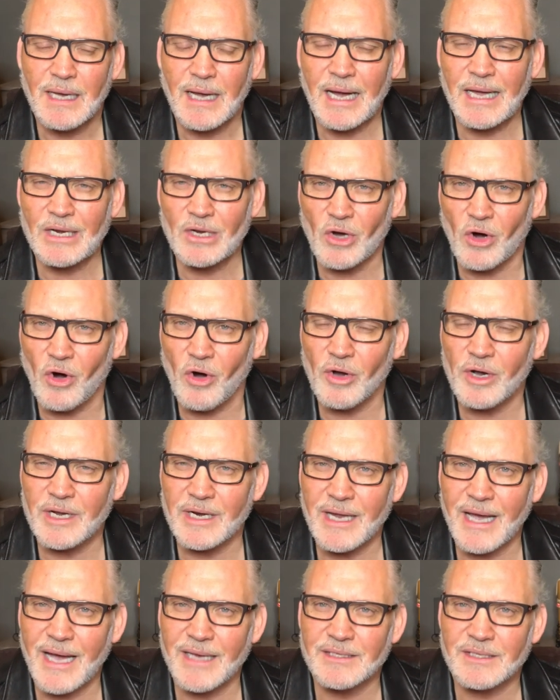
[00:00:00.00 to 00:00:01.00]
and
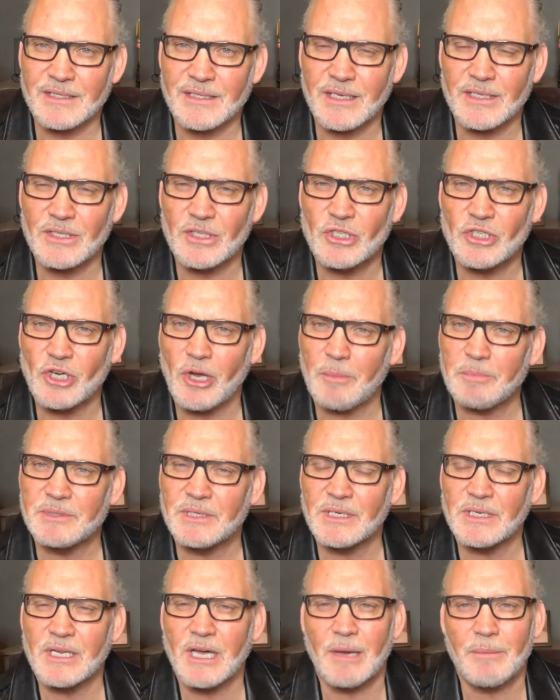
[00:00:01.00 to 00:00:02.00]
organizes it and chops
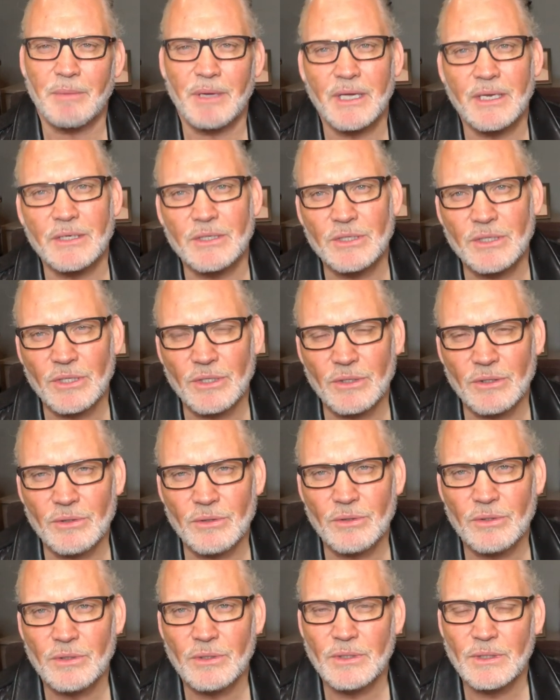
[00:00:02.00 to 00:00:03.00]
it up
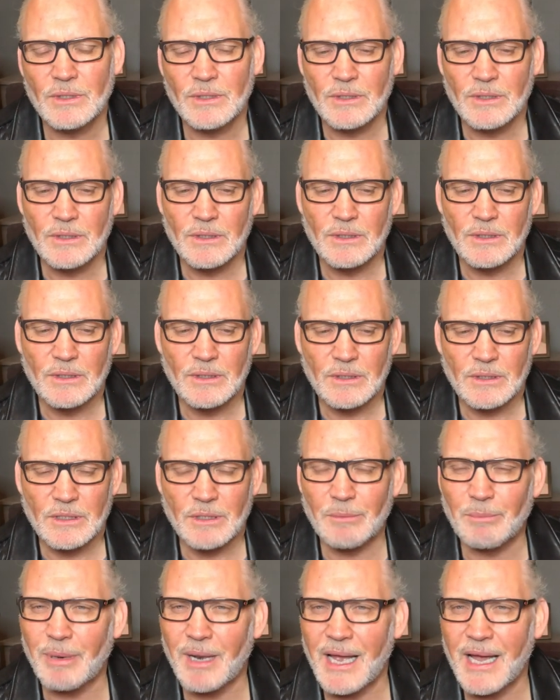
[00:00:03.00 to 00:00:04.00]
into
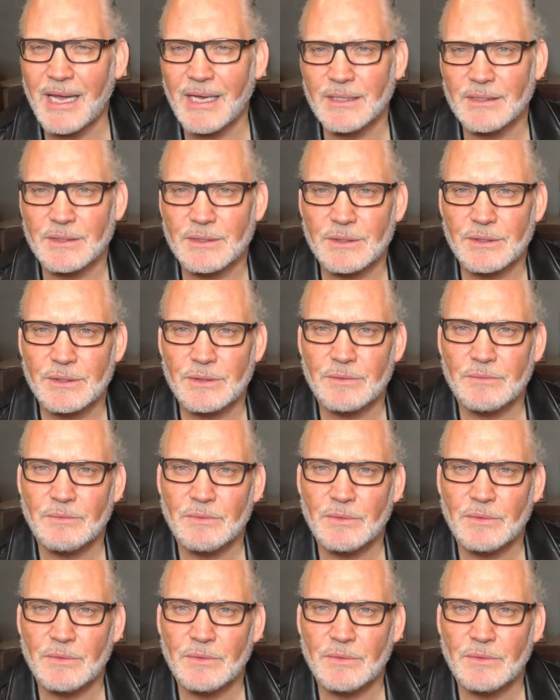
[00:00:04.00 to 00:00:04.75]
compliance.